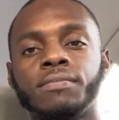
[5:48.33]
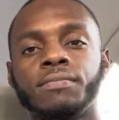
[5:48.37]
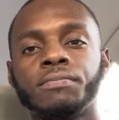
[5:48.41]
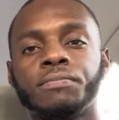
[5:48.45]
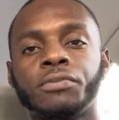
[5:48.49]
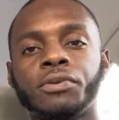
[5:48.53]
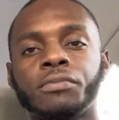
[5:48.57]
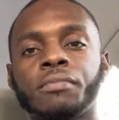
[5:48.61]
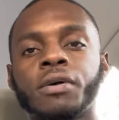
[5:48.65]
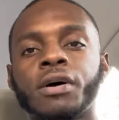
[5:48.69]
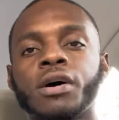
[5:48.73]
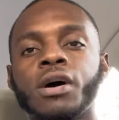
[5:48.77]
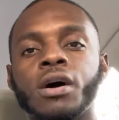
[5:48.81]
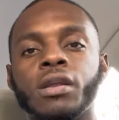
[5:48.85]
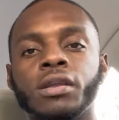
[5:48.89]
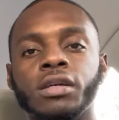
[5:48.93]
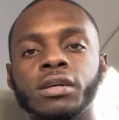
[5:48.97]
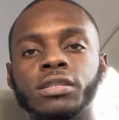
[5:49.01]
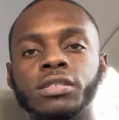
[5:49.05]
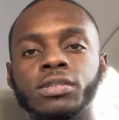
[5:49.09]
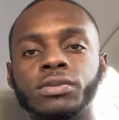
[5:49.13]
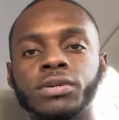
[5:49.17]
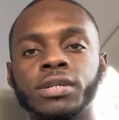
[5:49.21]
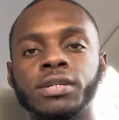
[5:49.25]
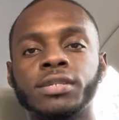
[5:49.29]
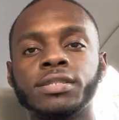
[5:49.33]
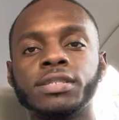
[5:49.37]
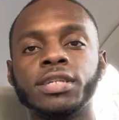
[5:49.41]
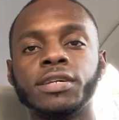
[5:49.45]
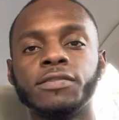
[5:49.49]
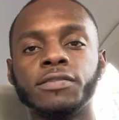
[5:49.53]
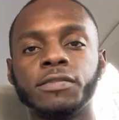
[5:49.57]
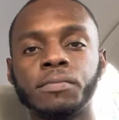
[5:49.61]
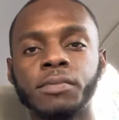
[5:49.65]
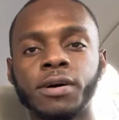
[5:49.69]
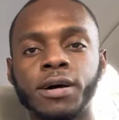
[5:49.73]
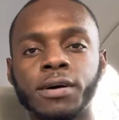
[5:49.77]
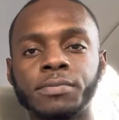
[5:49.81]
put my all into it and see
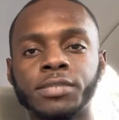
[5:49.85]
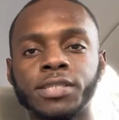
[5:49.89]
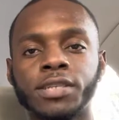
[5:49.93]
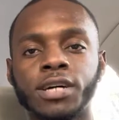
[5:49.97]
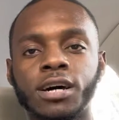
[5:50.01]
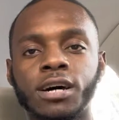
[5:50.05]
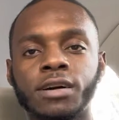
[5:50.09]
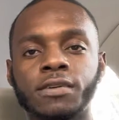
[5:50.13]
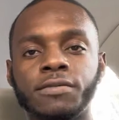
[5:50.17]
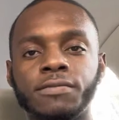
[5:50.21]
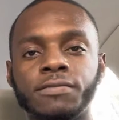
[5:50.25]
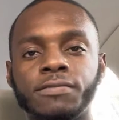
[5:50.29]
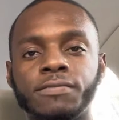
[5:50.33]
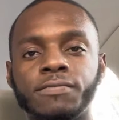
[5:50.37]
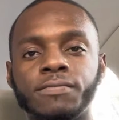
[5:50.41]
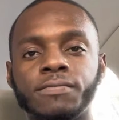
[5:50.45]
if it pops off.